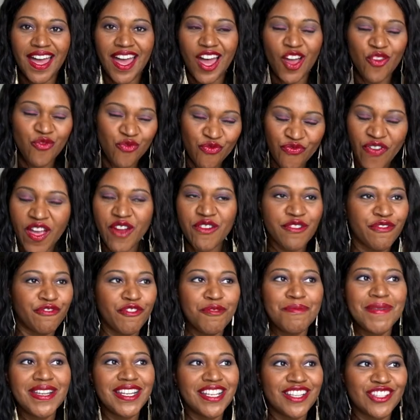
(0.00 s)
a very
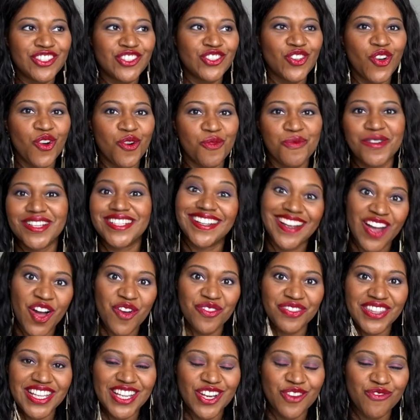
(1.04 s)
familiar song, which I
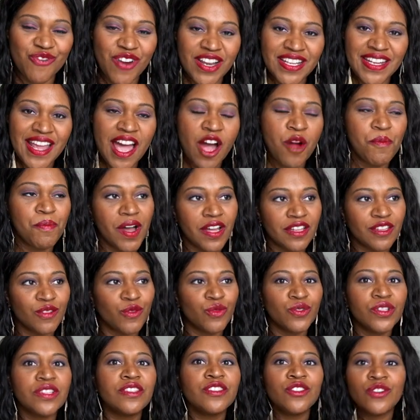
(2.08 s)
can't think of right now, but
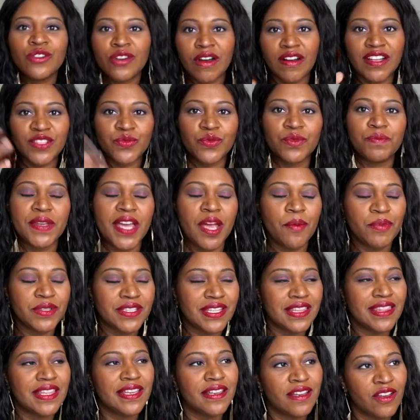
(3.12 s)
you guys would be able to
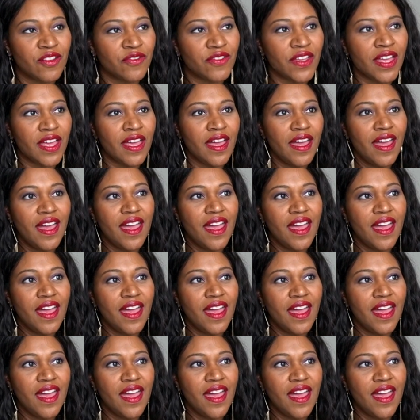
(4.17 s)
think of it.